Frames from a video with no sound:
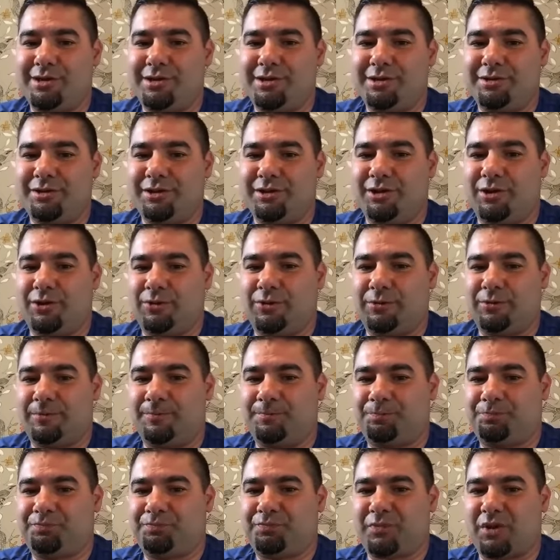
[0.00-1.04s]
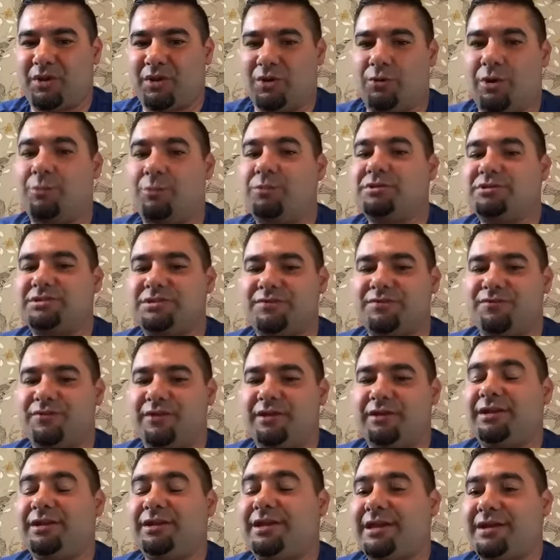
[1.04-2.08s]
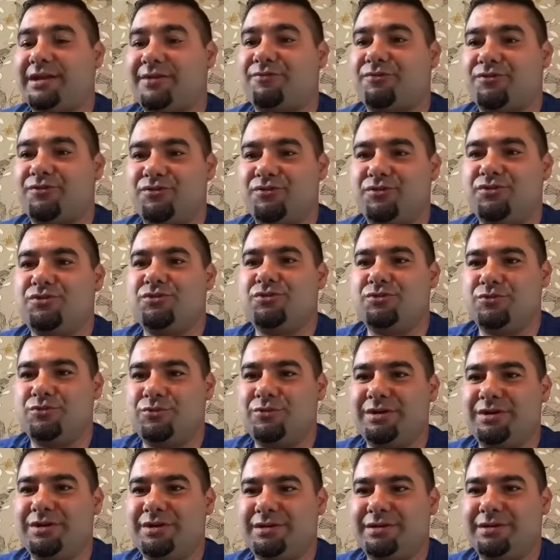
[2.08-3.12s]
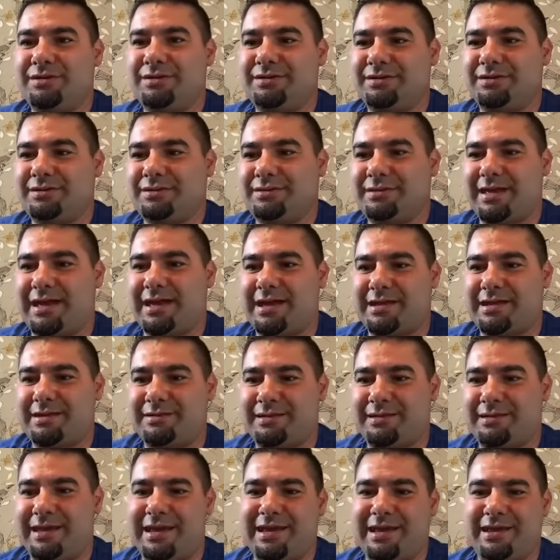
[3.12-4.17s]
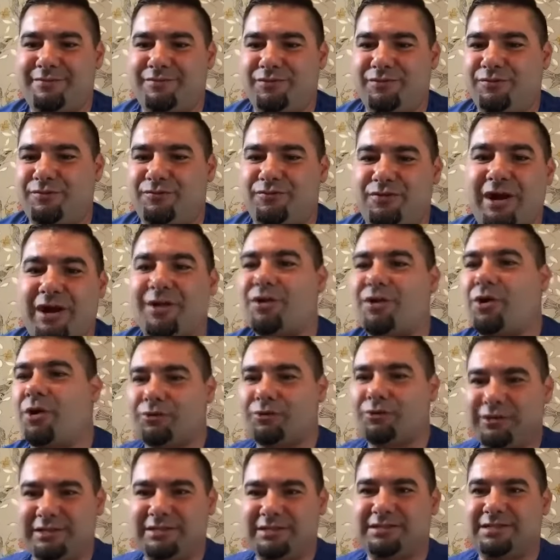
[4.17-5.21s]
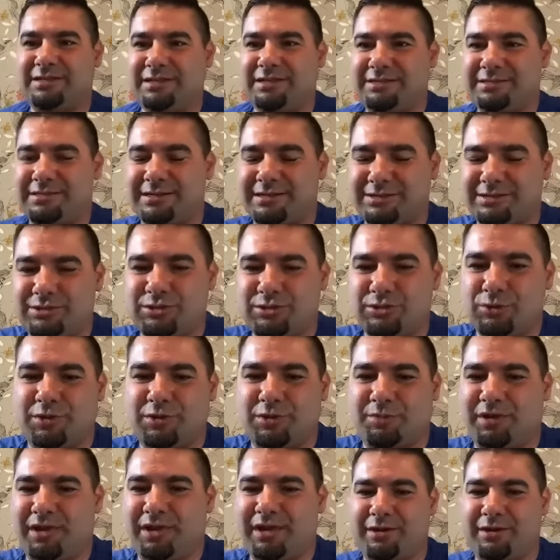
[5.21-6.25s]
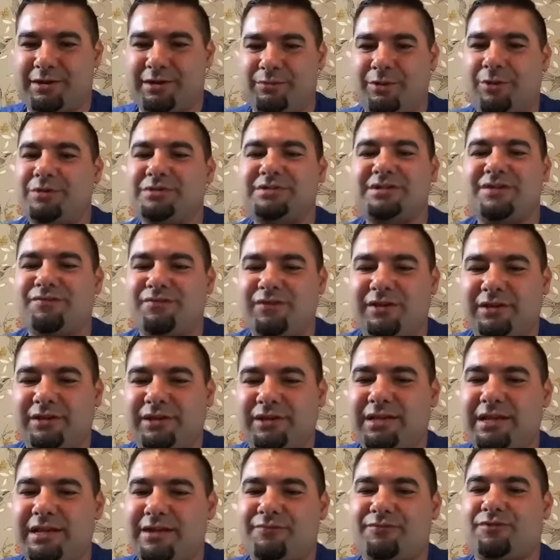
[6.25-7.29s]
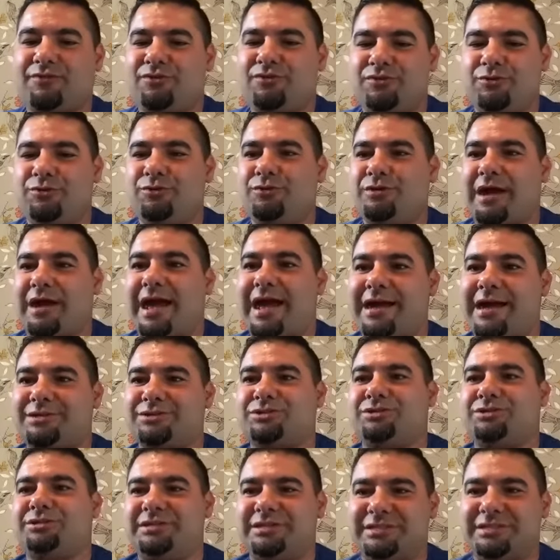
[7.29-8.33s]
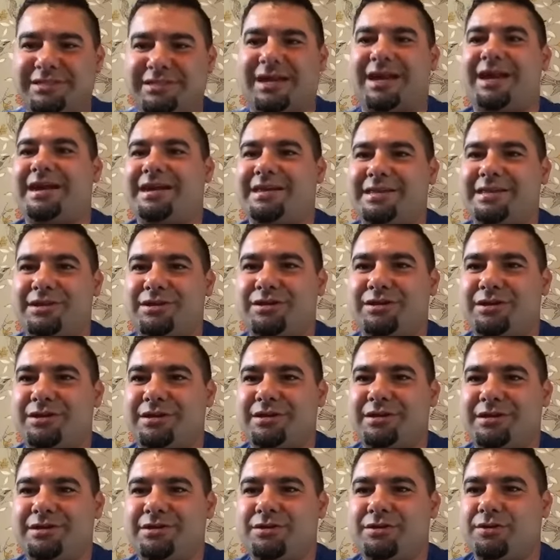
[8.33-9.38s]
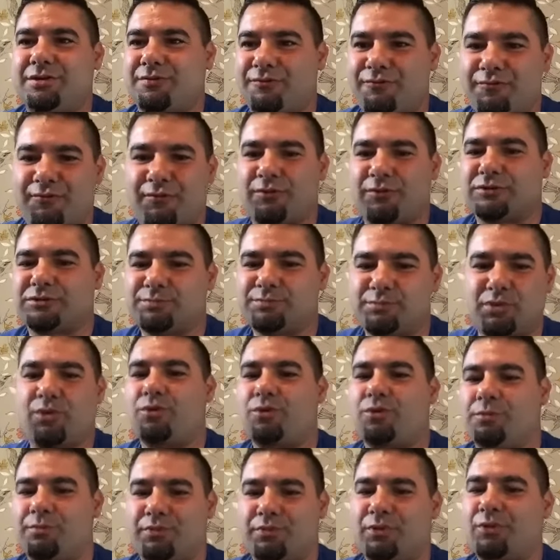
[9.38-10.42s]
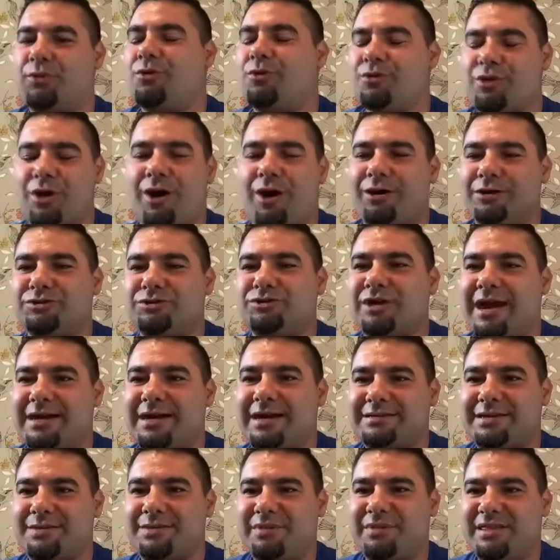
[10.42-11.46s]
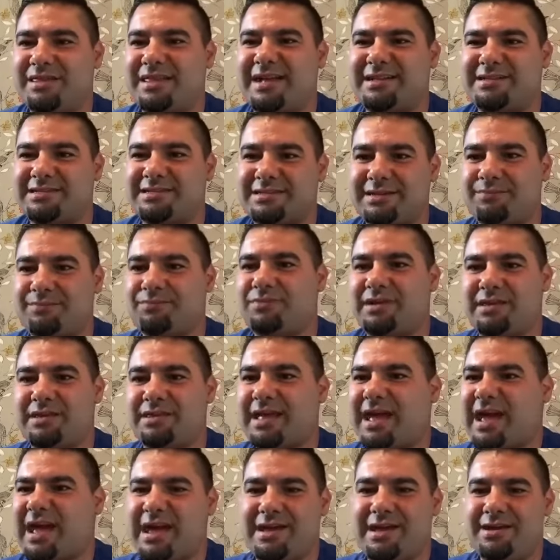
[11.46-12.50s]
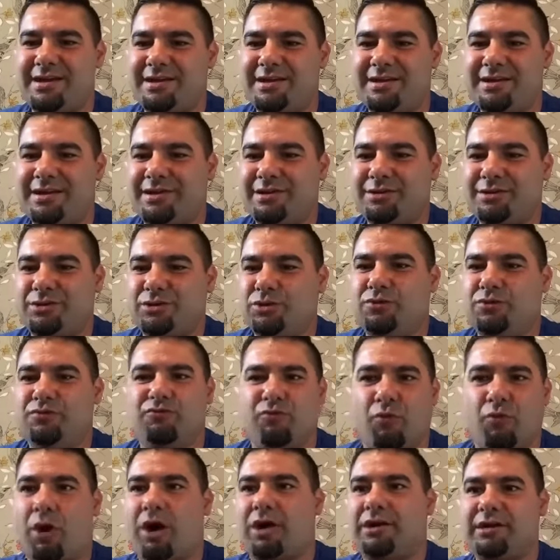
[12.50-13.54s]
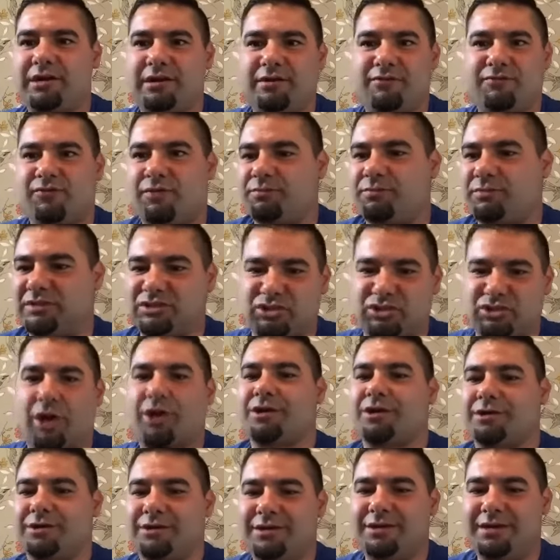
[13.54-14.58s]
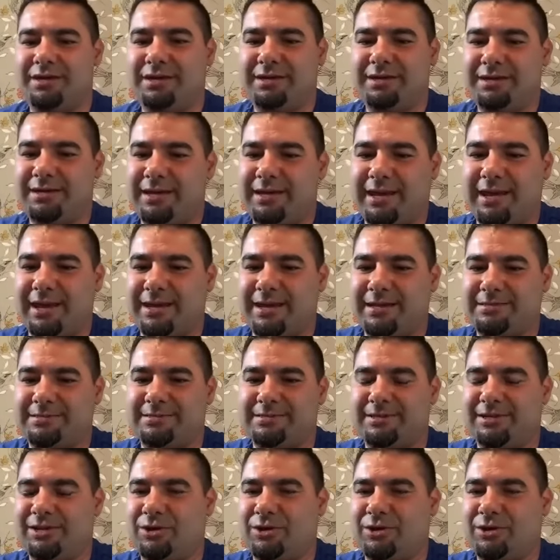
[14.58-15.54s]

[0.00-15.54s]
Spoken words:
you know, what was the feeling like for you that, hey, you've done all these things as a youth player? What was the feeling like for you to actually sign your first pro contract? I mean, that's something that you wanted from the start. And,